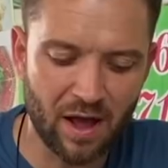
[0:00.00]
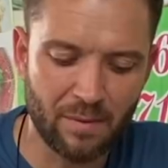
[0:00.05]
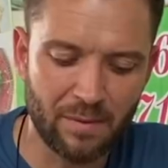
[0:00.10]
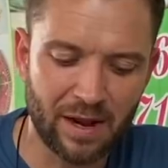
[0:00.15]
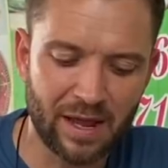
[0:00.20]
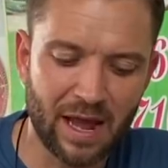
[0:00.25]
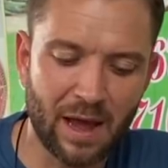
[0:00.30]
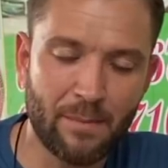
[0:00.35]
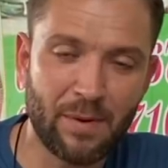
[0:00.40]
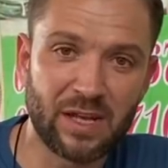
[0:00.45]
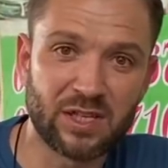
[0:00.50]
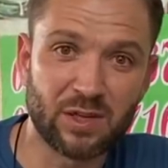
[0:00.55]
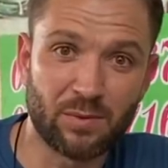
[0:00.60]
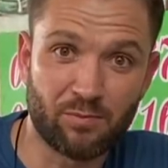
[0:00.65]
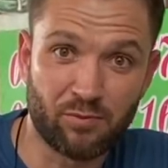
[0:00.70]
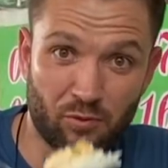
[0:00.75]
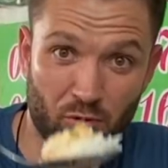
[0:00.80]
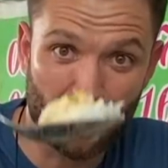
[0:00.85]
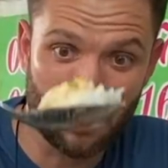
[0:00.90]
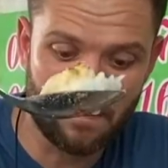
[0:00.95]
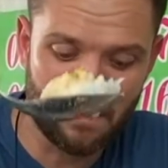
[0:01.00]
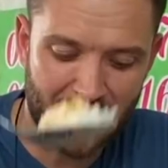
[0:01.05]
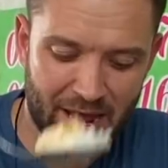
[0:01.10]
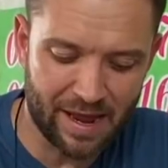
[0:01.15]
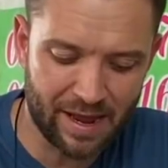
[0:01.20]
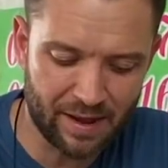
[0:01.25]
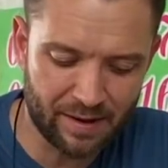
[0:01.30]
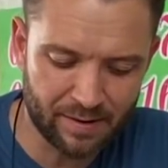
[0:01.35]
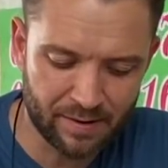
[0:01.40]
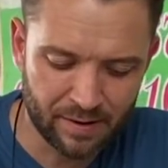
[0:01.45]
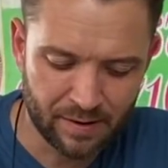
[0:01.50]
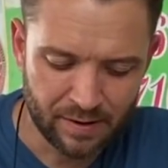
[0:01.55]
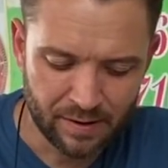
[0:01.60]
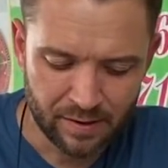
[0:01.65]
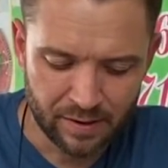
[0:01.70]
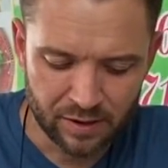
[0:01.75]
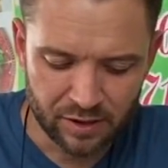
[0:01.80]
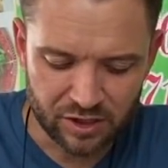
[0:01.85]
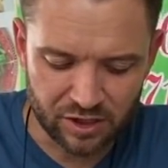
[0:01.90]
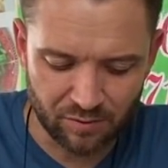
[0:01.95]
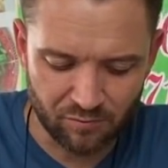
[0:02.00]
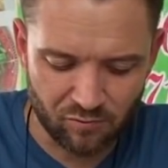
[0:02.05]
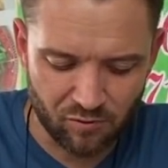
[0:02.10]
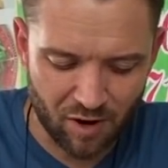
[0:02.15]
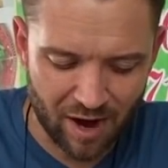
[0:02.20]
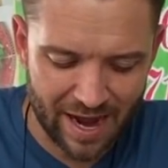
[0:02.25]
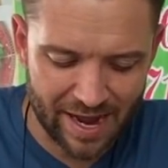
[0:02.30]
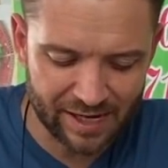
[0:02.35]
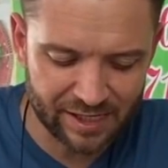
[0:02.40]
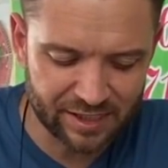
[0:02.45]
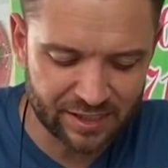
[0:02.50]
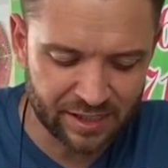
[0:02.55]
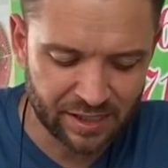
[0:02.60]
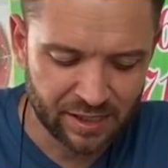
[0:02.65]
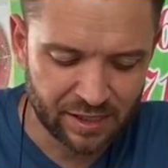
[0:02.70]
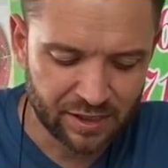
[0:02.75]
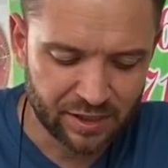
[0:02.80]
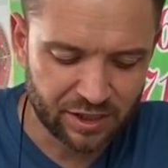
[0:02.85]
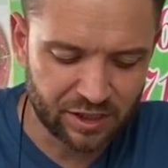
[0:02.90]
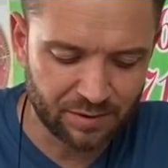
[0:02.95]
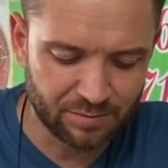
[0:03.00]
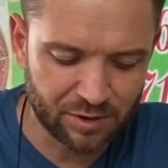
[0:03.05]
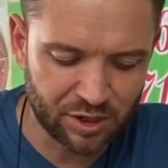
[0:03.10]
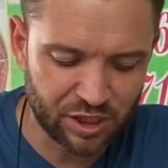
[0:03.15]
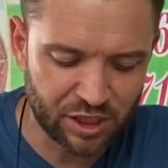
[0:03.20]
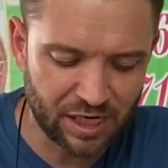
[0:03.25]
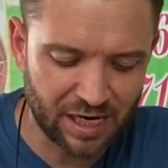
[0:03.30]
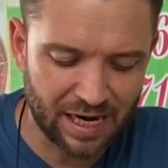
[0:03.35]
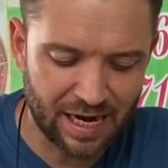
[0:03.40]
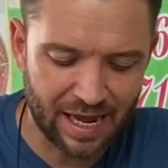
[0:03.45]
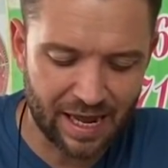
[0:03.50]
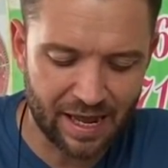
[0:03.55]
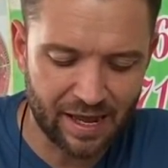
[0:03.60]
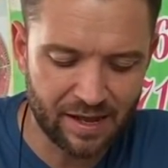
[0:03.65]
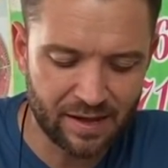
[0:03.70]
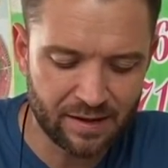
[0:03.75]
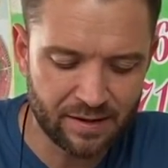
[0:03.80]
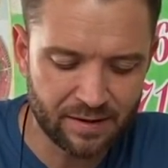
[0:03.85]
gonna get a piece of prawn meat, some rice, some chili,